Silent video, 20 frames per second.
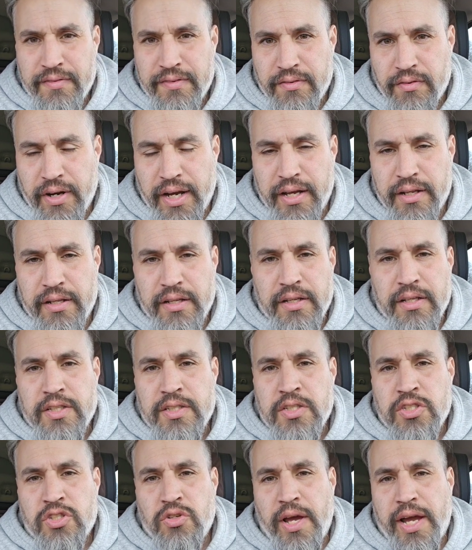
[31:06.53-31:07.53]
Right?
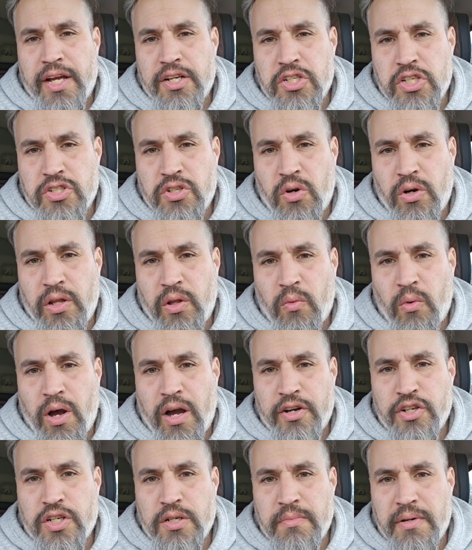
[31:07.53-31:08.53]
So I could just go to the
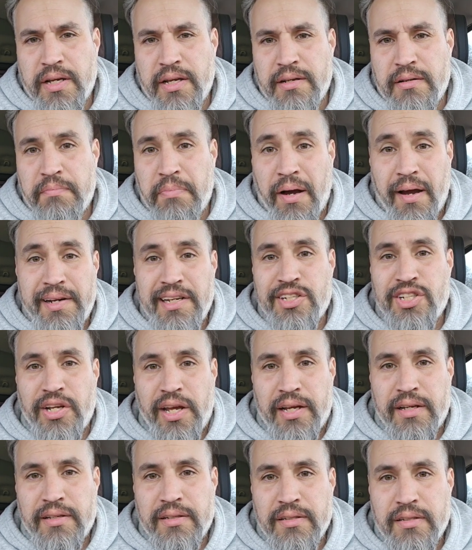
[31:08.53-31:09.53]
washroom and body
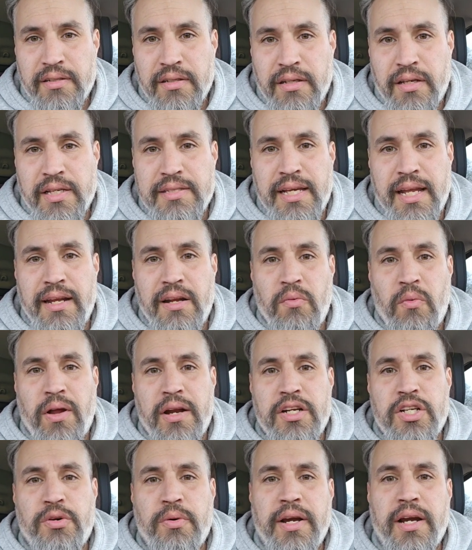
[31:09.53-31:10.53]
check because I didn't want
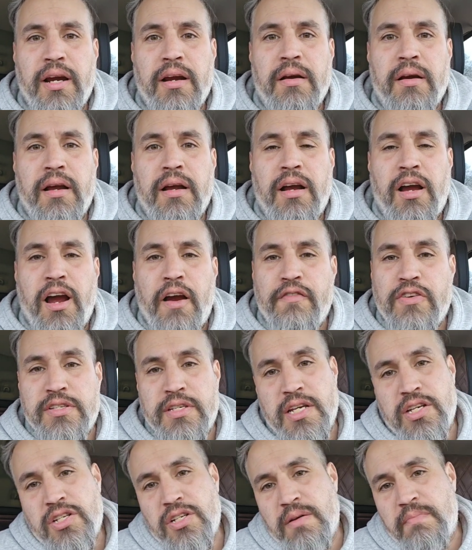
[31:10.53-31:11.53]
to trigger a
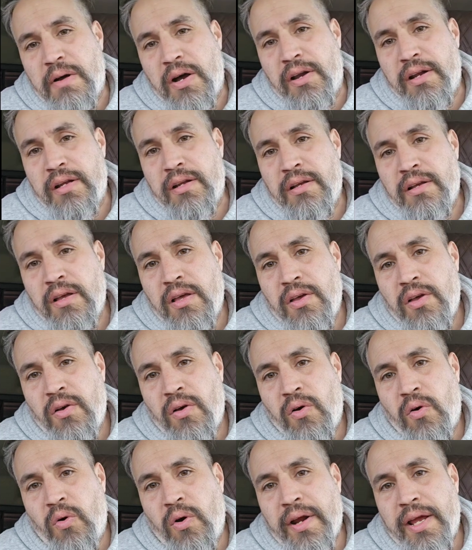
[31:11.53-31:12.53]
conversation about it
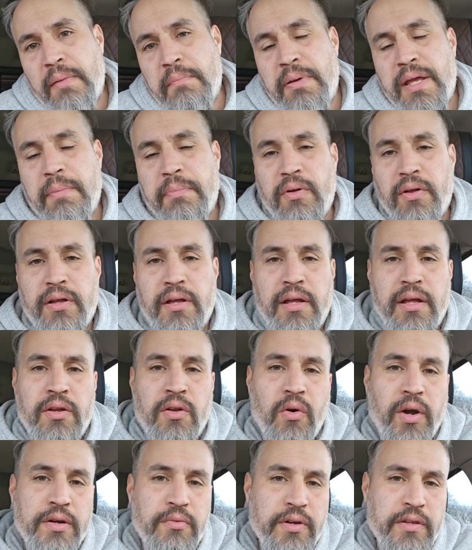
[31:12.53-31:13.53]
or get people
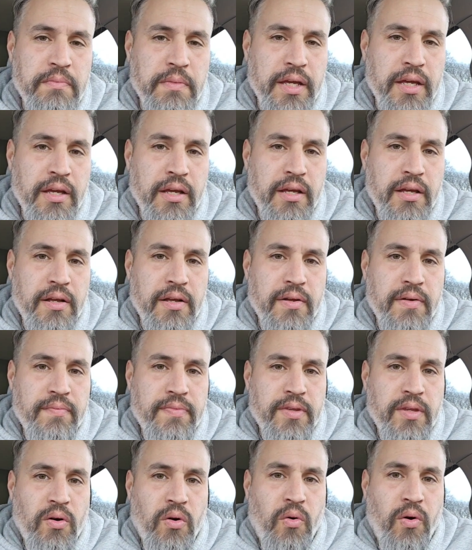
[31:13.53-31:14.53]
annoyed with me
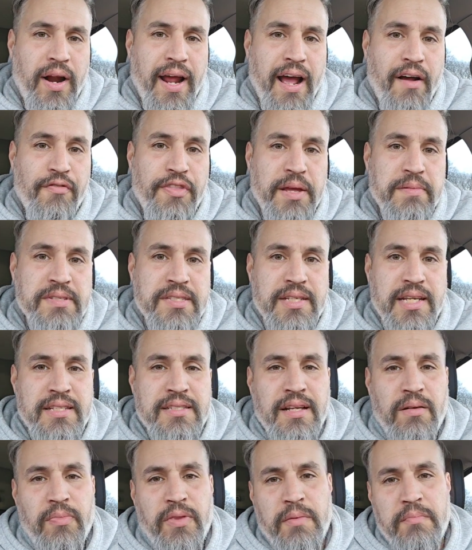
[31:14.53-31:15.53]
or have them say
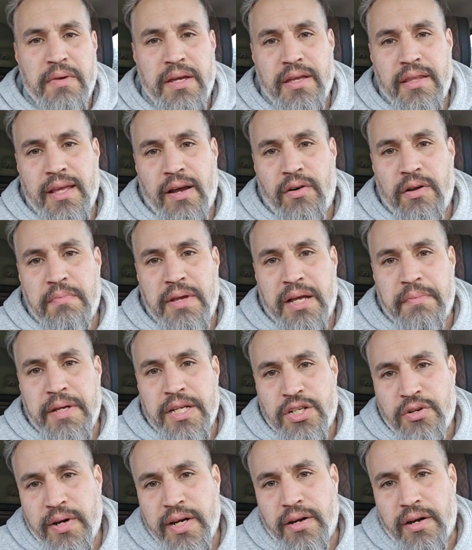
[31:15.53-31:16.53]
something to me that would make me
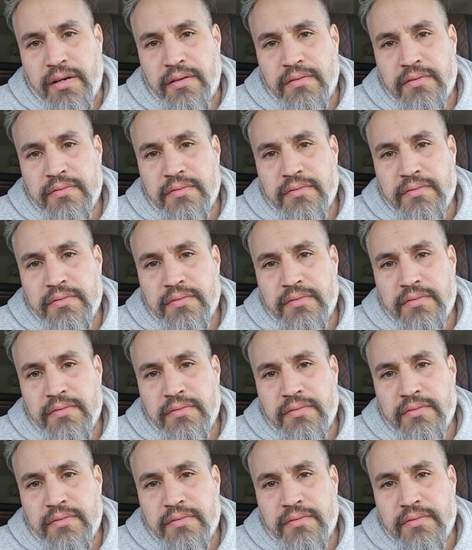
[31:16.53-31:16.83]
trigger.